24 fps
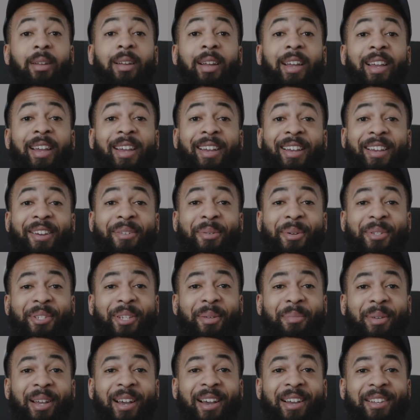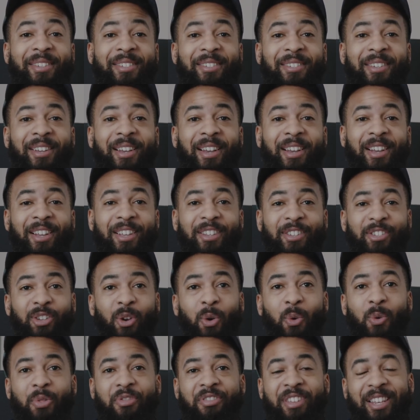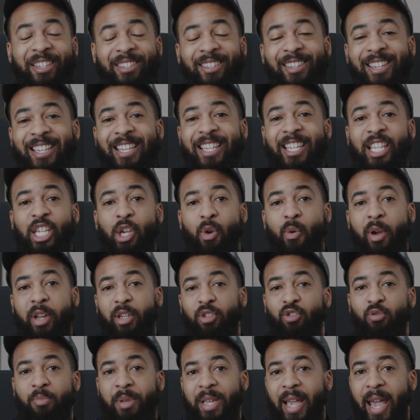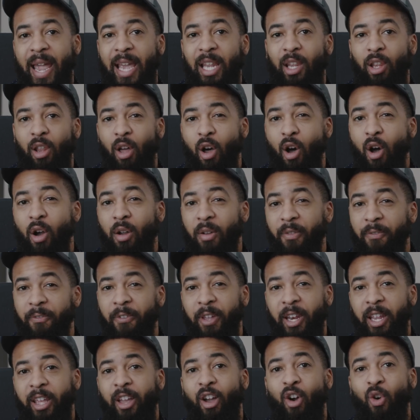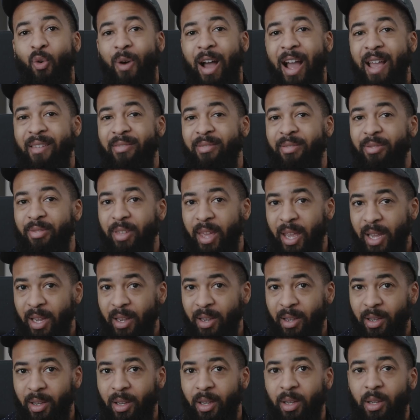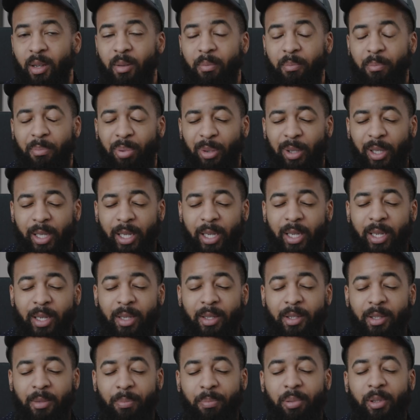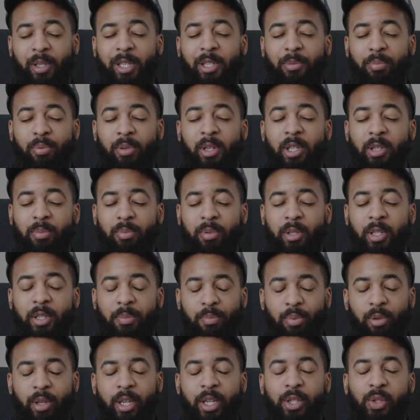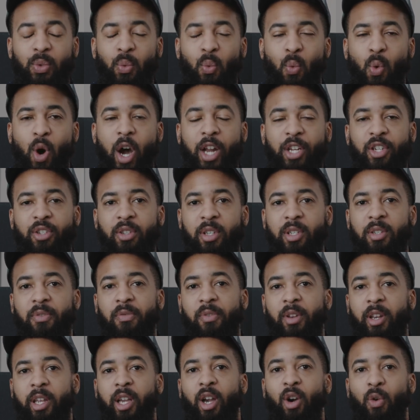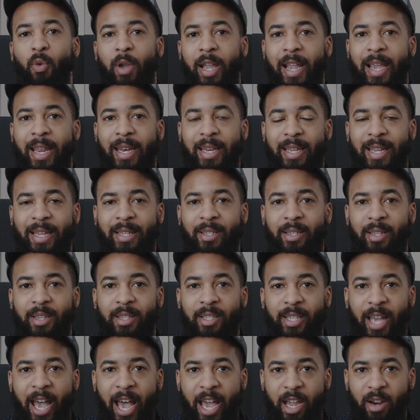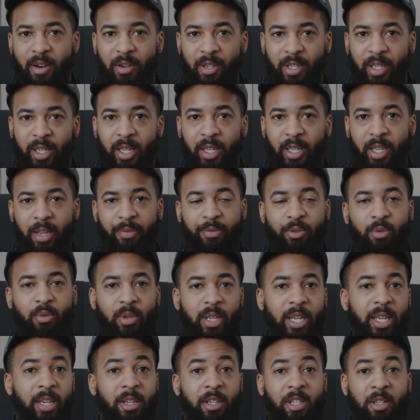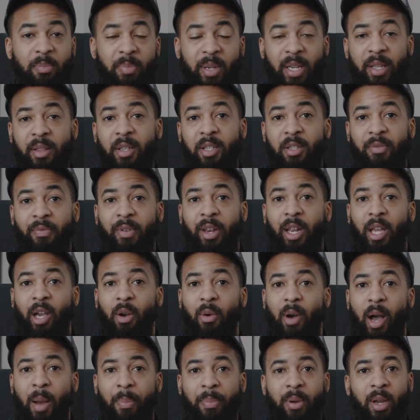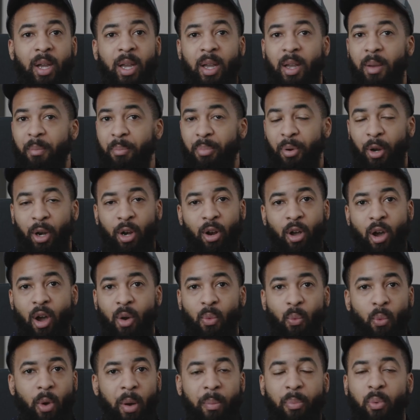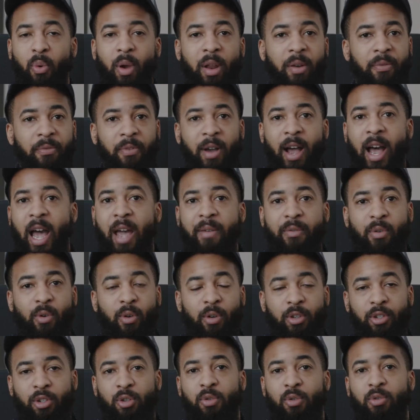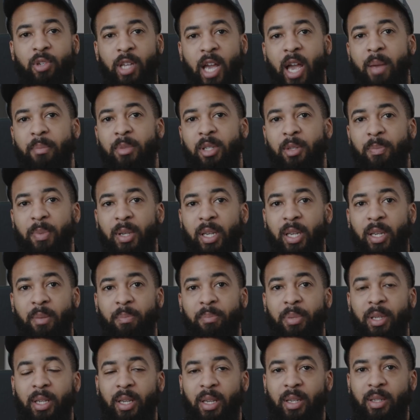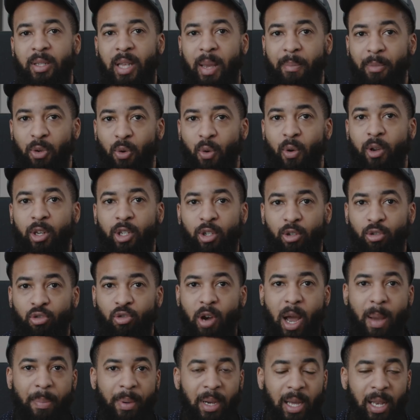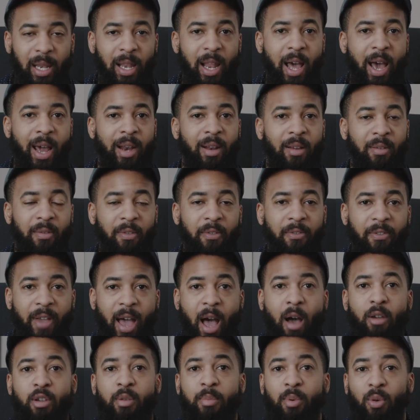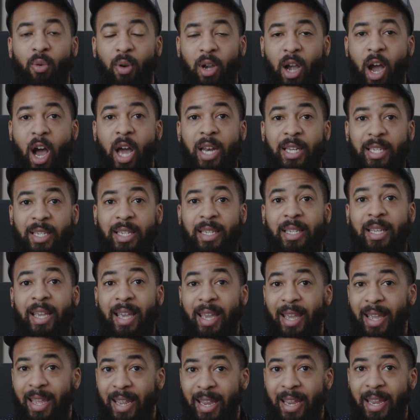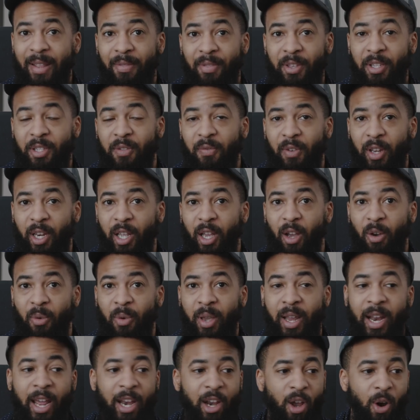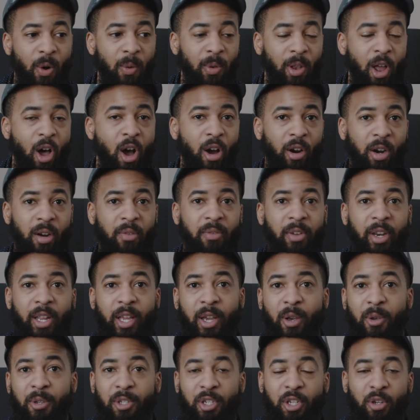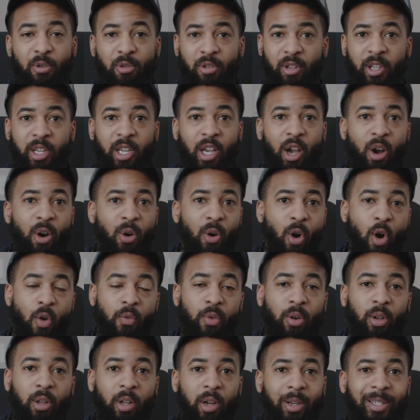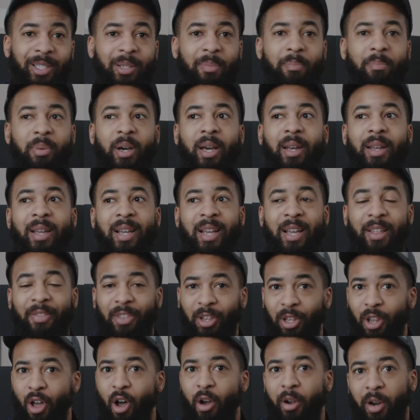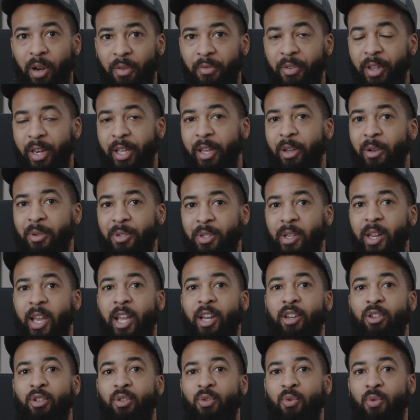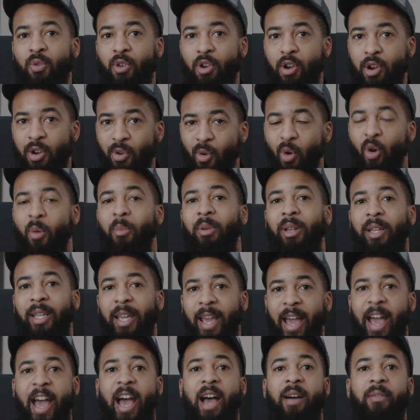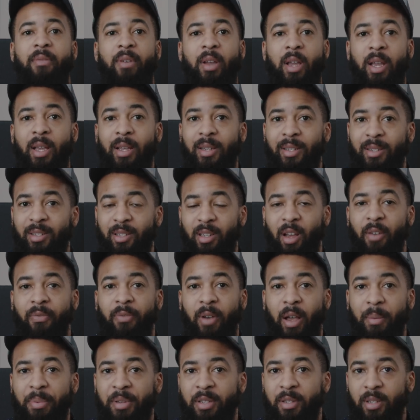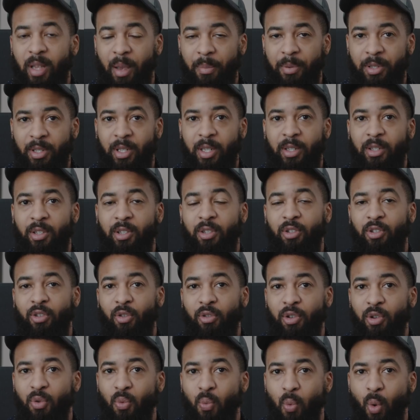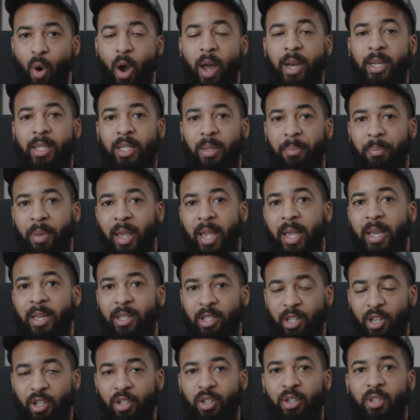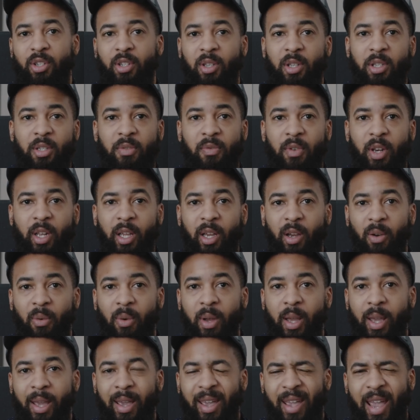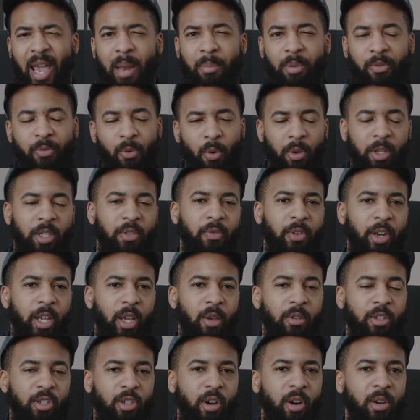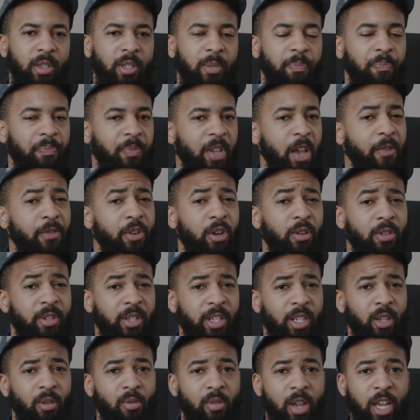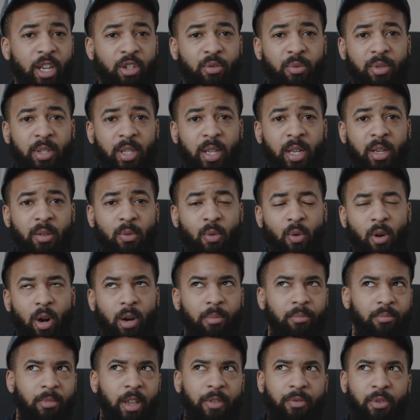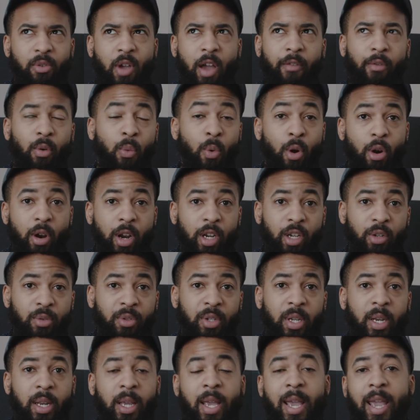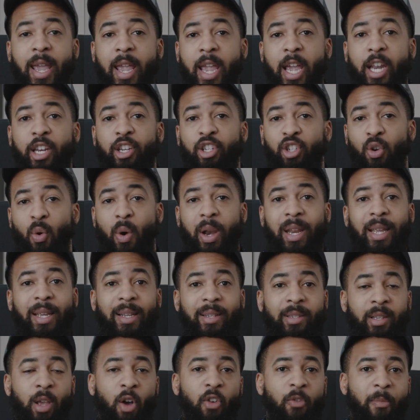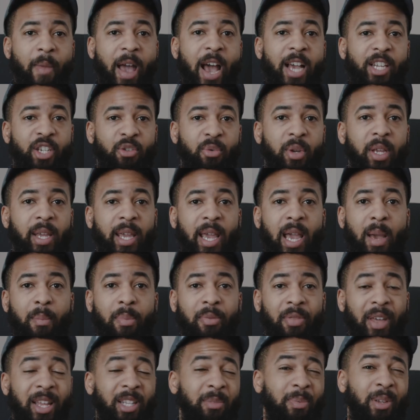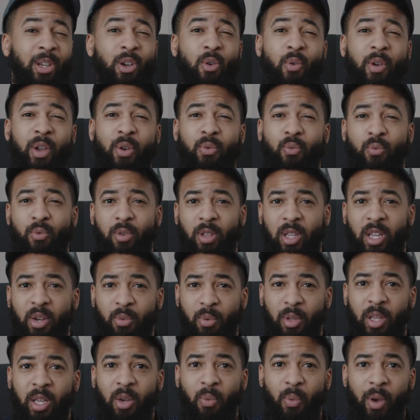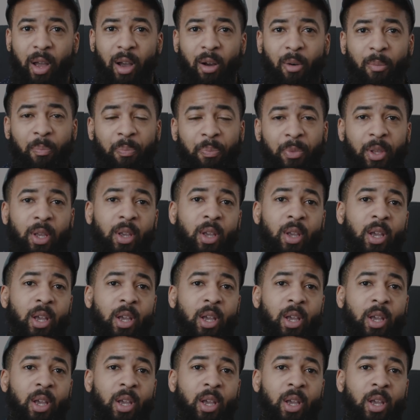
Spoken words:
Hey, what's up guys? So this is going to be a long video, I think. Please watch this video in its entirety. If you need to speed this video up, put it on 1.5 or 2 times speed because I'm going to drop a lot of valuable content in this video. And I know longer videos usually go overlooked, but the longer videos that I do normally have stuff of substance, so you want to pay attention to this video. And before this video starts, if you're still interested, or if you ever were interested in joining Self Mastery Camp, that's been going really well.